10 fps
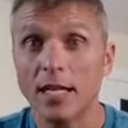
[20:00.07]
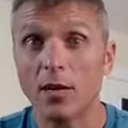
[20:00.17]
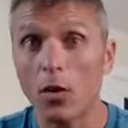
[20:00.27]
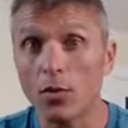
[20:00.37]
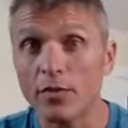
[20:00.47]
get a
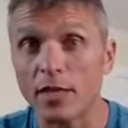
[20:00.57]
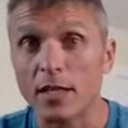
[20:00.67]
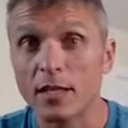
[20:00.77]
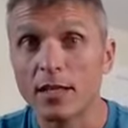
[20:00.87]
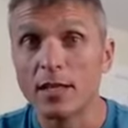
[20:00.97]
hold of
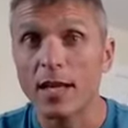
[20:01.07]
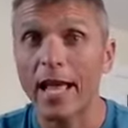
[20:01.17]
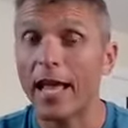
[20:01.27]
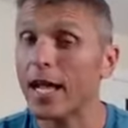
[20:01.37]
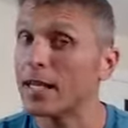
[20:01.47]
it,
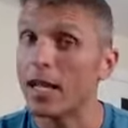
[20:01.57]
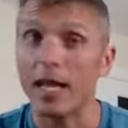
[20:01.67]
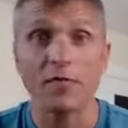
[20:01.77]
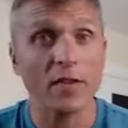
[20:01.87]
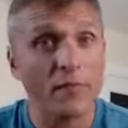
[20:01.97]
And
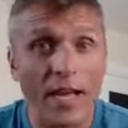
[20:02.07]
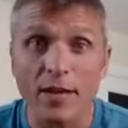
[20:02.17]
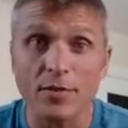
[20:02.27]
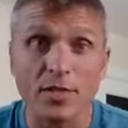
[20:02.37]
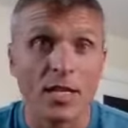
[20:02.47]
if it
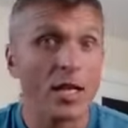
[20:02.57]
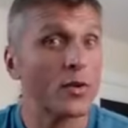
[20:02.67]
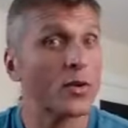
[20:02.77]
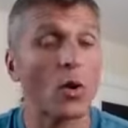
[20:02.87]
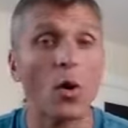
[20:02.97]
fails, they're
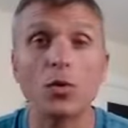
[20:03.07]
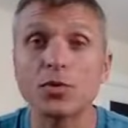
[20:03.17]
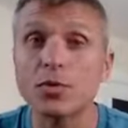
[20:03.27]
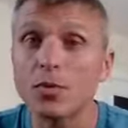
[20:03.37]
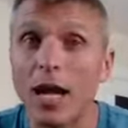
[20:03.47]
going to hold
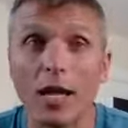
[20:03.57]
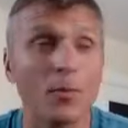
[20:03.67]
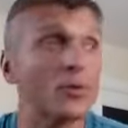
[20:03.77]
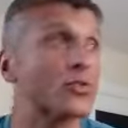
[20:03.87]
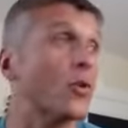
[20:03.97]
you
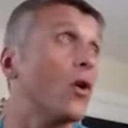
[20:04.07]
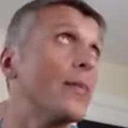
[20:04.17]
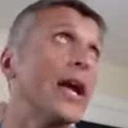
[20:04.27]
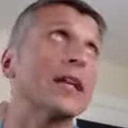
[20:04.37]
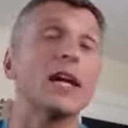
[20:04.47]
liable, straw
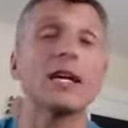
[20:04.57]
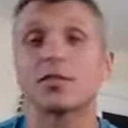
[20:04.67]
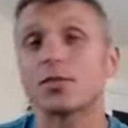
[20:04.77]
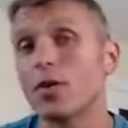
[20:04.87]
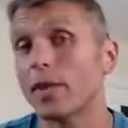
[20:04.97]
man, not
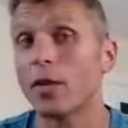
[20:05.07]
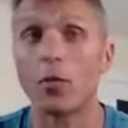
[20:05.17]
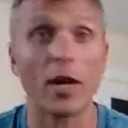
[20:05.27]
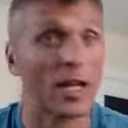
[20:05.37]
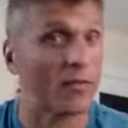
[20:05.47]
straw man,
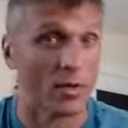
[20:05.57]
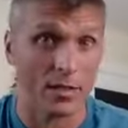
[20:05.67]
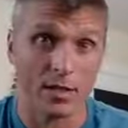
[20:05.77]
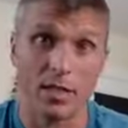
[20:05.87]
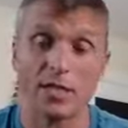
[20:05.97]
whatever,
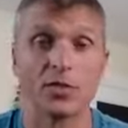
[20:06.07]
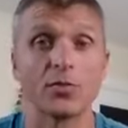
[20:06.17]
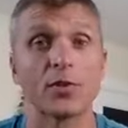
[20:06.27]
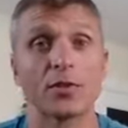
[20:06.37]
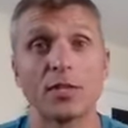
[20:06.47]
unless you
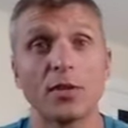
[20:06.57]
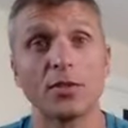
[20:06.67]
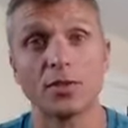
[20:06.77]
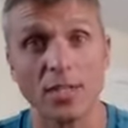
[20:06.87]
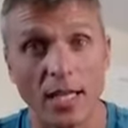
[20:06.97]
really know your
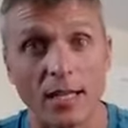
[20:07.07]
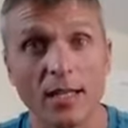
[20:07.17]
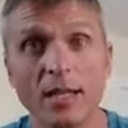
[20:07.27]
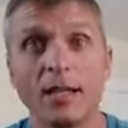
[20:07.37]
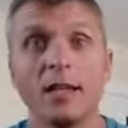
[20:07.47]
shit,
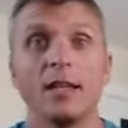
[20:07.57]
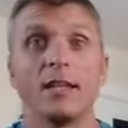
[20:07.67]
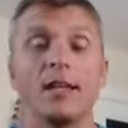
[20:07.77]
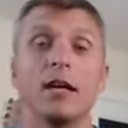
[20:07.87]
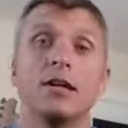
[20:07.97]

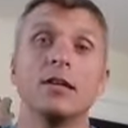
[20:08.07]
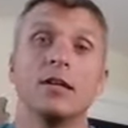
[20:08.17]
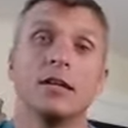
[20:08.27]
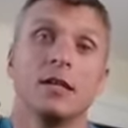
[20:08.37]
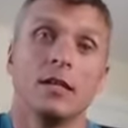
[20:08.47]
you know?
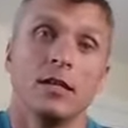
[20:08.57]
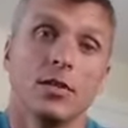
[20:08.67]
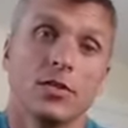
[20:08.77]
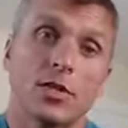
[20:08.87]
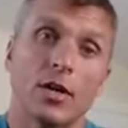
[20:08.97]

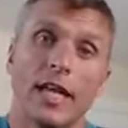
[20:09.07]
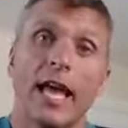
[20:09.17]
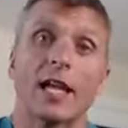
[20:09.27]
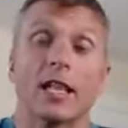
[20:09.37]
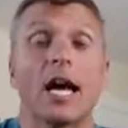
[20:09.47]
So
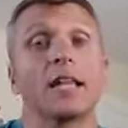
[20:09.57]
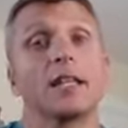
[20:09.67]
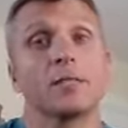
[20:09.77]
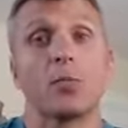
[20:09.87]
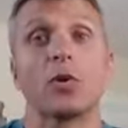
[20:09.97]
again, a lot of
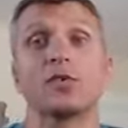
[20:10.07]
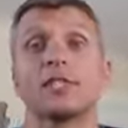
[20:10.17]
this boils